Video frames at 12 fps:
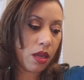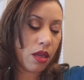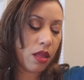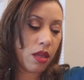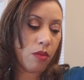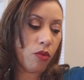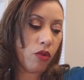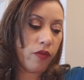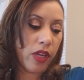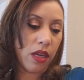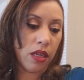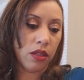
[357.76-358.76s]
And then
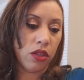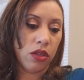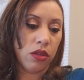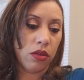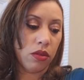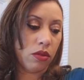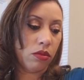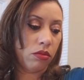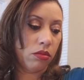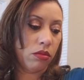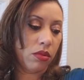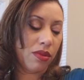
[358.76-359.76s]
moving into,
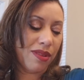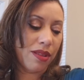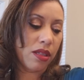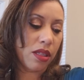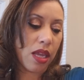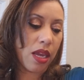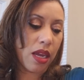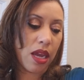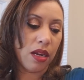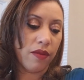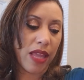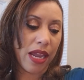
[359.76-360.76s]
looks like
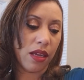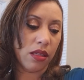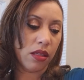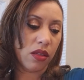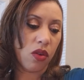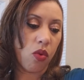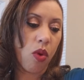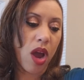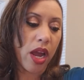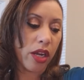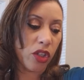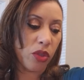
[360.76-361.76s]
kind of like a
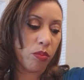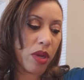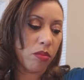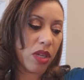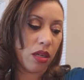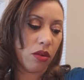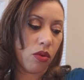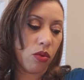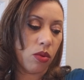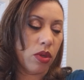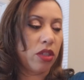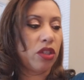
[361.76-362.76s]
squash, pumpkin
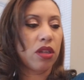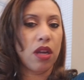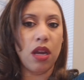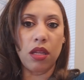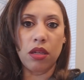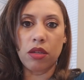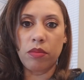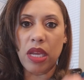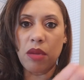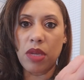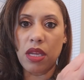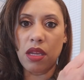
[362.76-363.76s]
orange color
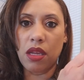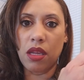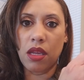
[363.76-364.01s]
maybe.